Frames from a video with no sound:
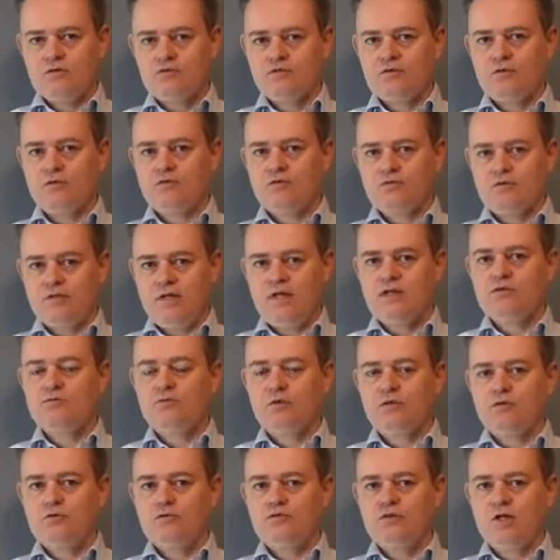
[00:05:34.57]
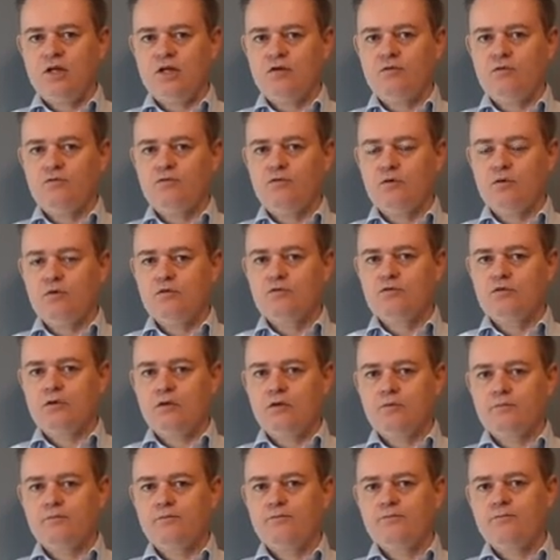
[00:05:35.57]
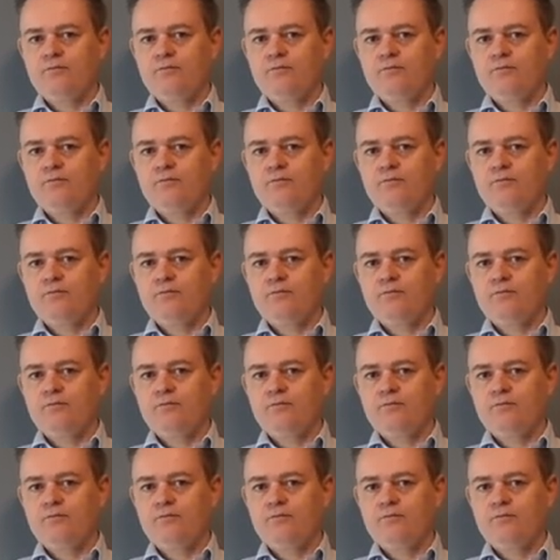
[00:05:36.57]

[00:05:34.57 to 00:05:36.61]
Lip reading: So that's what you should have your focus on.